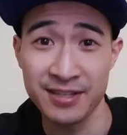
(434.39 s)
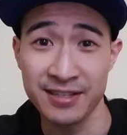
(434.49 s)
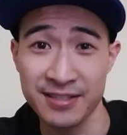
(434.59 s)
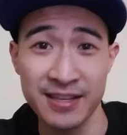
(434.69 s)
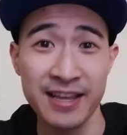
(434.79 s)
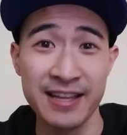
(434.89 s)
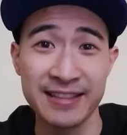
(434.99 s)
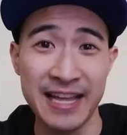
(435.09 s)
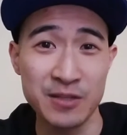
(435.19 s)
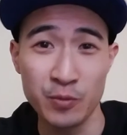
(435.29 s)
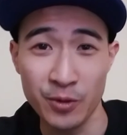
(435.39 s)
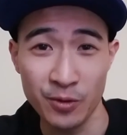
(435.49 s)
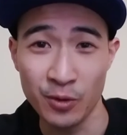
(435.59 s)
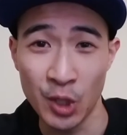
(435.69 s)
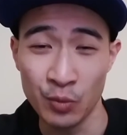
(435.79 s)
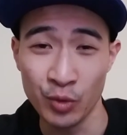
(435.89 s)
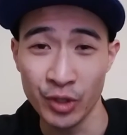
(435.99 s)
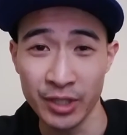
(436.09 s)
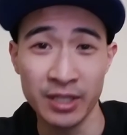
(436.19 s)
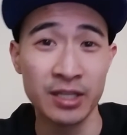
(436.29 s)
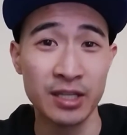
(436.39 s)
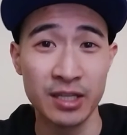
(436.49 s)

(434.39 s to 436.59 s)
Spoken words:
because that's when you're going to really